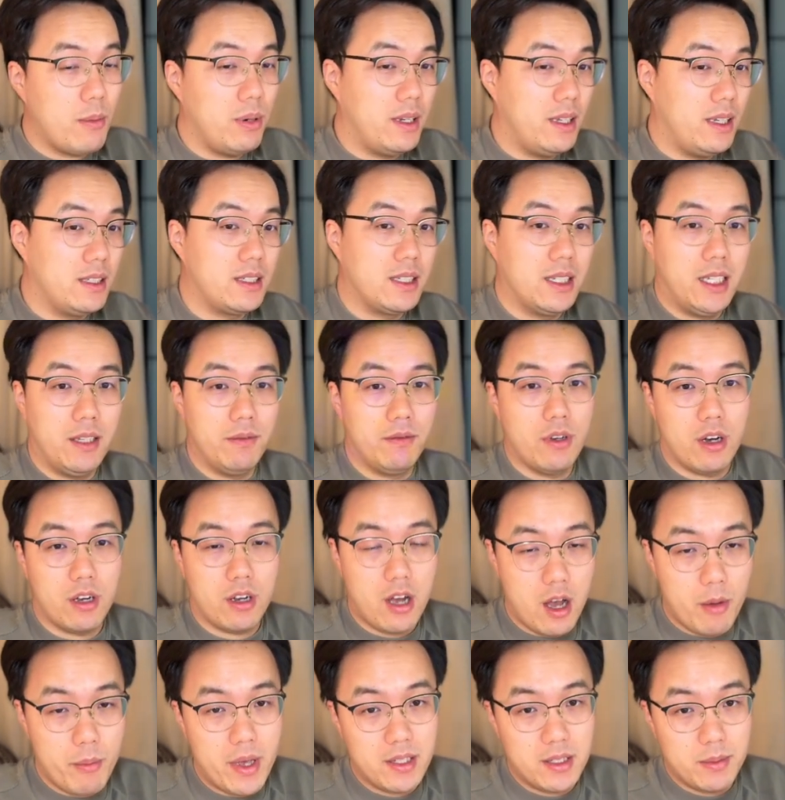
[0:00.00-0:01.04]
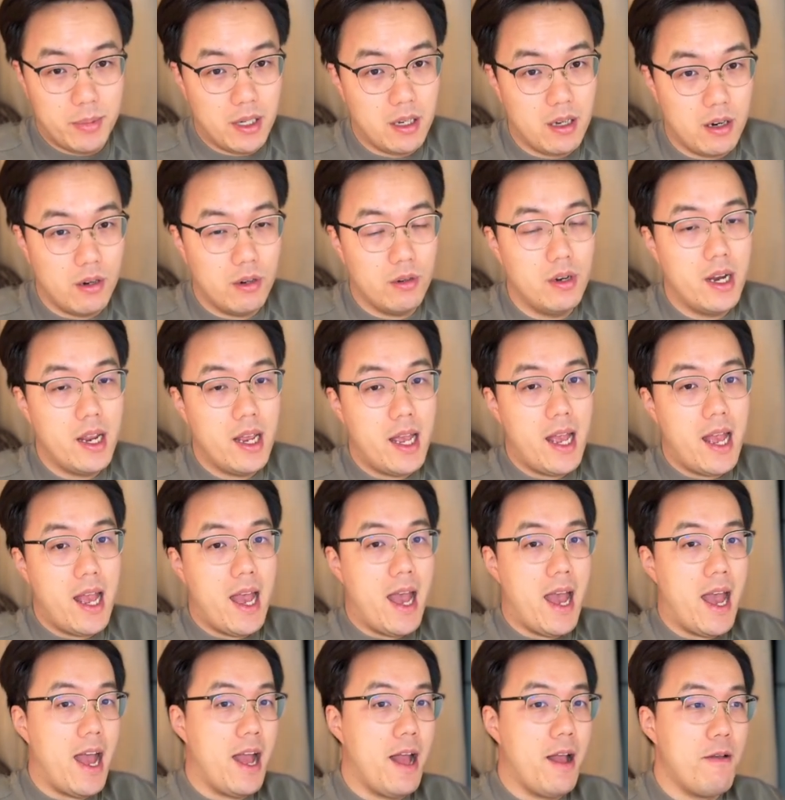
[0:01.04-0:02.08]
please leave your comments below.
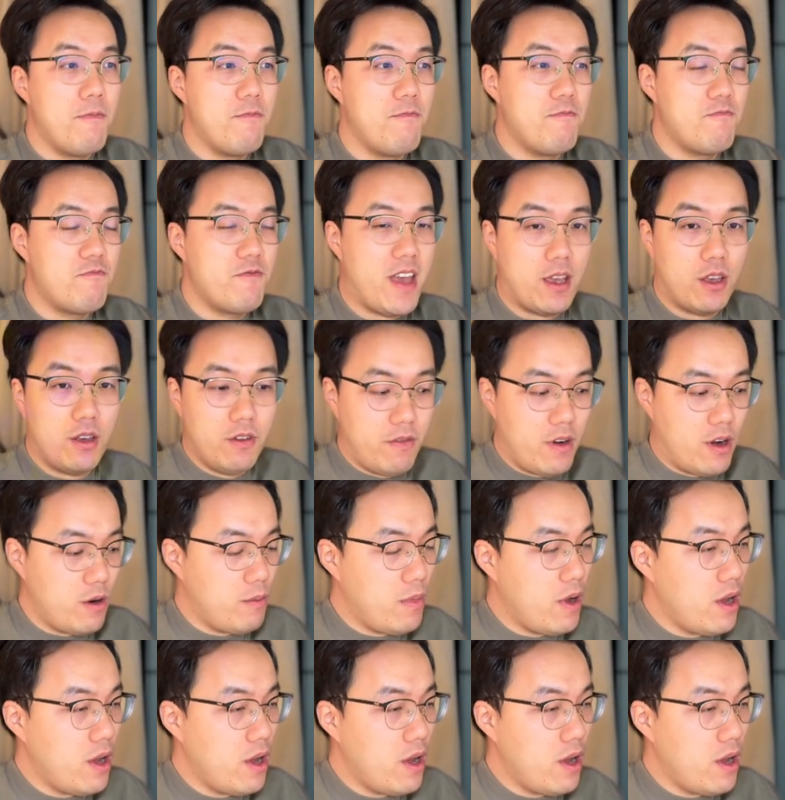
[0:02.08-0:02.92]
And thank you very